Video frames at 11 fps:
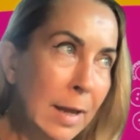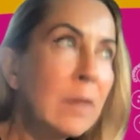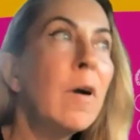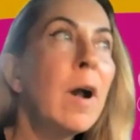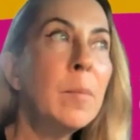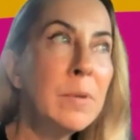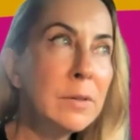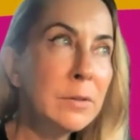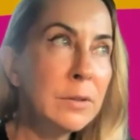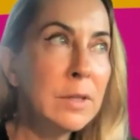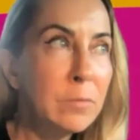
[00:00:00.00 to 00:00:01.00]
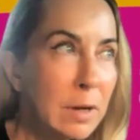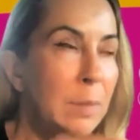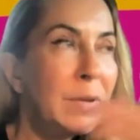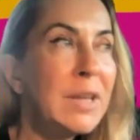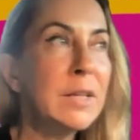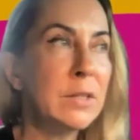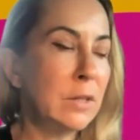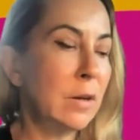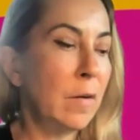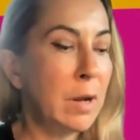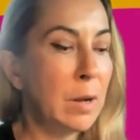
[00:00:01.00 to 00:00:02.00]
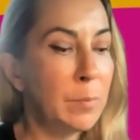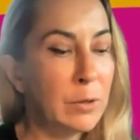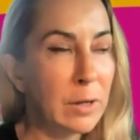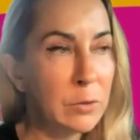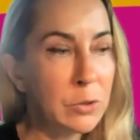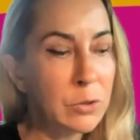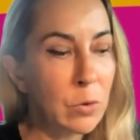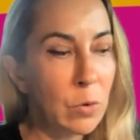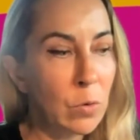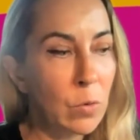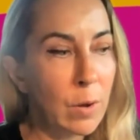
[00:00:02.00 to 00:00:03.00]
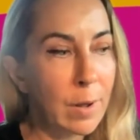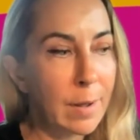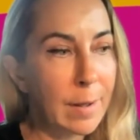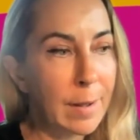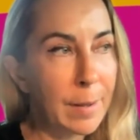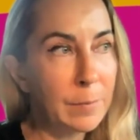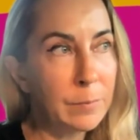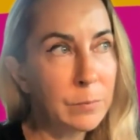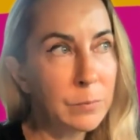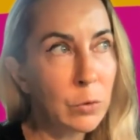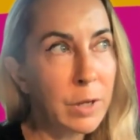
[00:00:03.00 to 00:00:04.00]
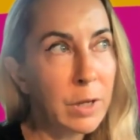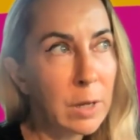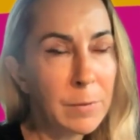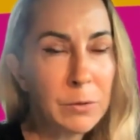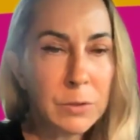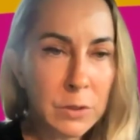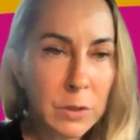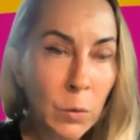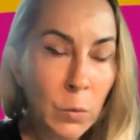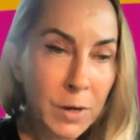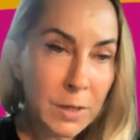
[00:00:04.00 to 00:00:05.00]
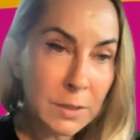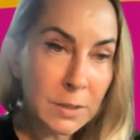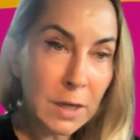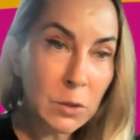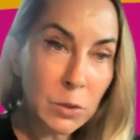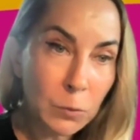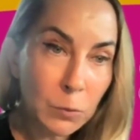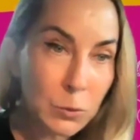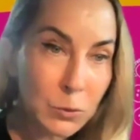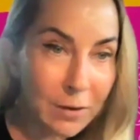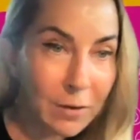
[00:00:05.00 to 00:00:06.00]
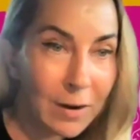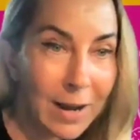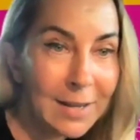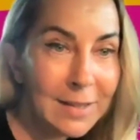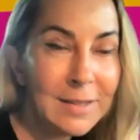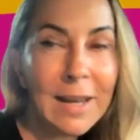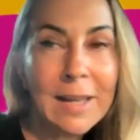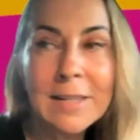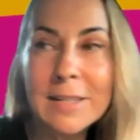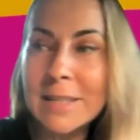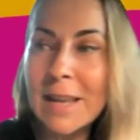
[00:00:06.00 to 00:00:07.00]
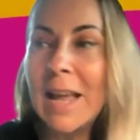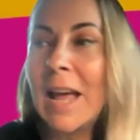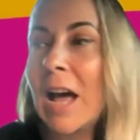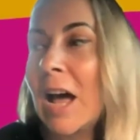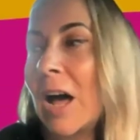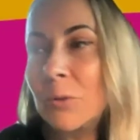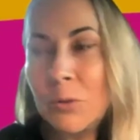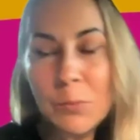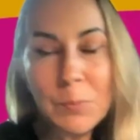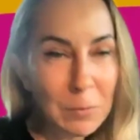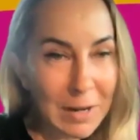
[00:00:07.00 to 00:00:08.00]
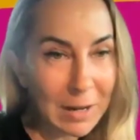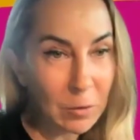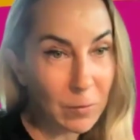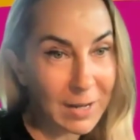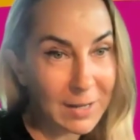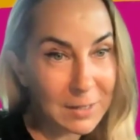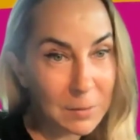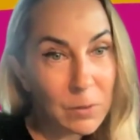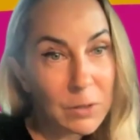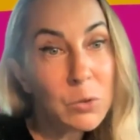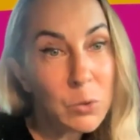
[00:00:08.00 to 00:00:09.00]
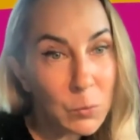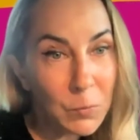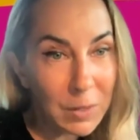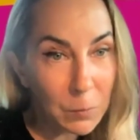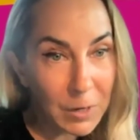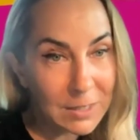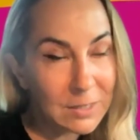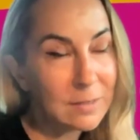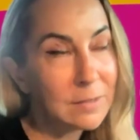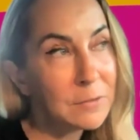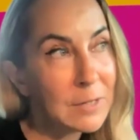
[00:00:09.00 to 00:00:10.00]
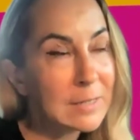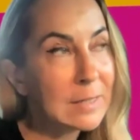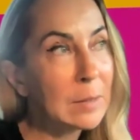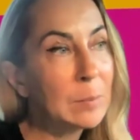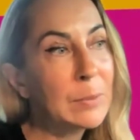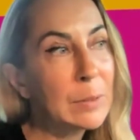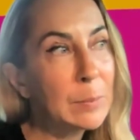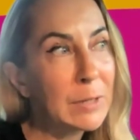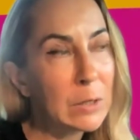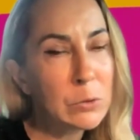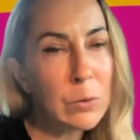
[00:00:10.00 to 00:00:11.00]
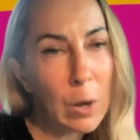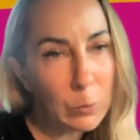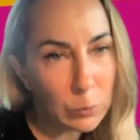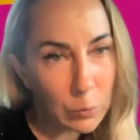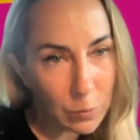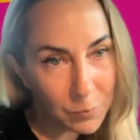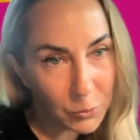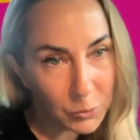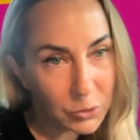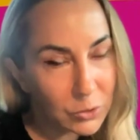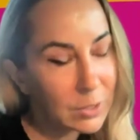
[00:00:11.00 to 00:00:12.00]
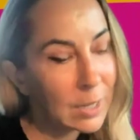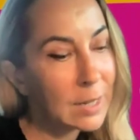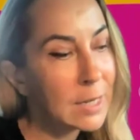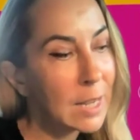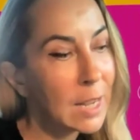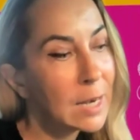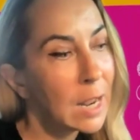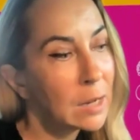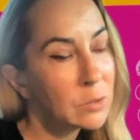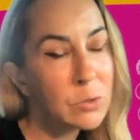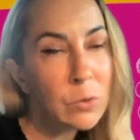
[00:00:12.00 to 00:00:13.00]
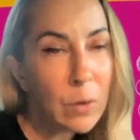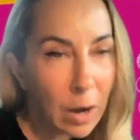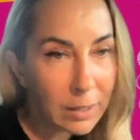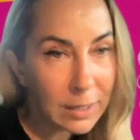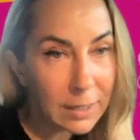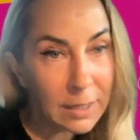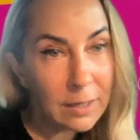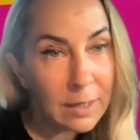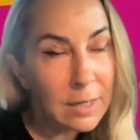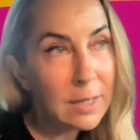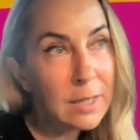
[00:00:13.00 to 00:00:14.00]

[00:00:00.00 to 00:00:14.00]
environment in really biggest scenario, but also talking about the zero waste and how to segregate and how to be really creative, what to do with the waste, for example, but also how to compost and also to gardening.